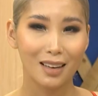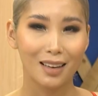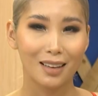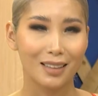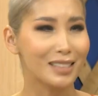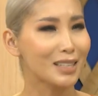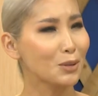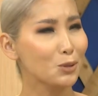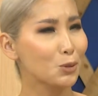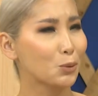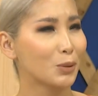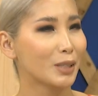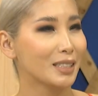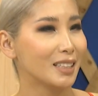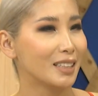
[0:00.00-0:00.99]
This sounds so
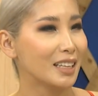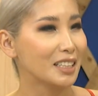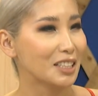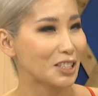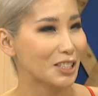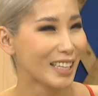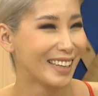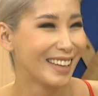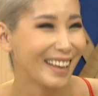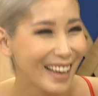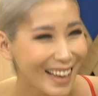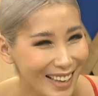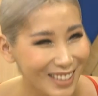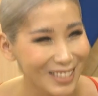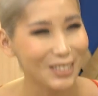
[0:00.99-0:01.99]
weird in English
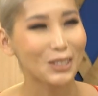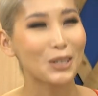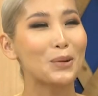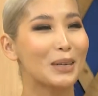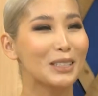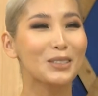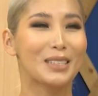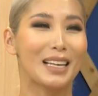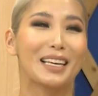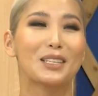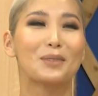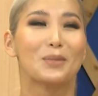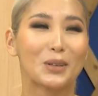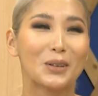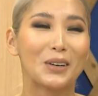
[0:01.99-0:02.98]
because you know when you say it
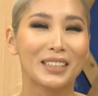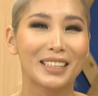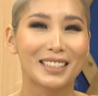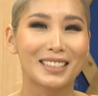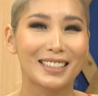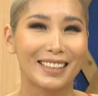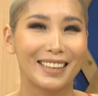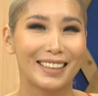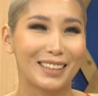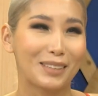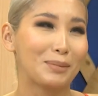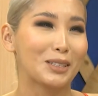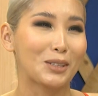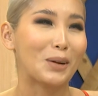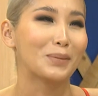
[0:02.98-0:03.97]
in Mongolia, it's like
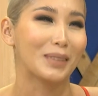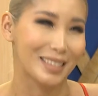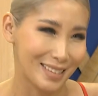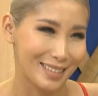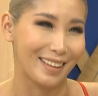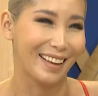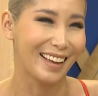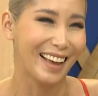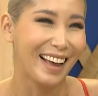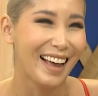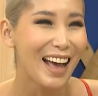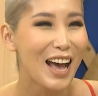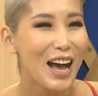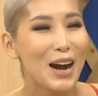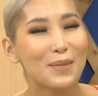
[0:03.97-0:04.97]
"vitamyaste,"
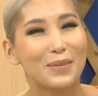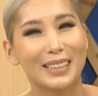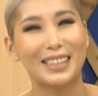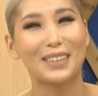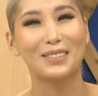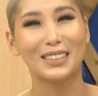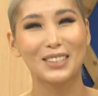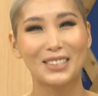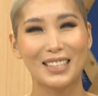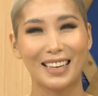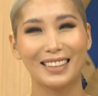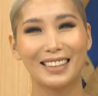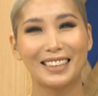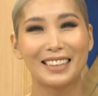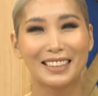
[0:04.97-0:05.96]
but then when you say
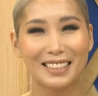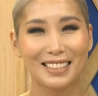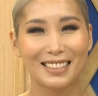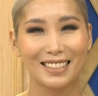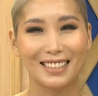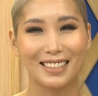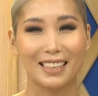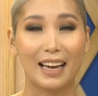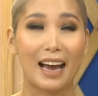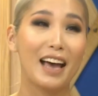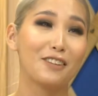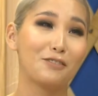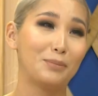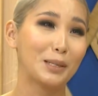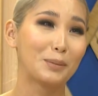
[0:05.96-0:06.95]
it in English, it's like I
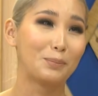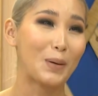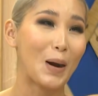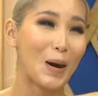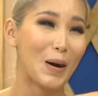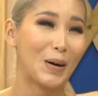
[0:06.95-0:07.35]
have big bones.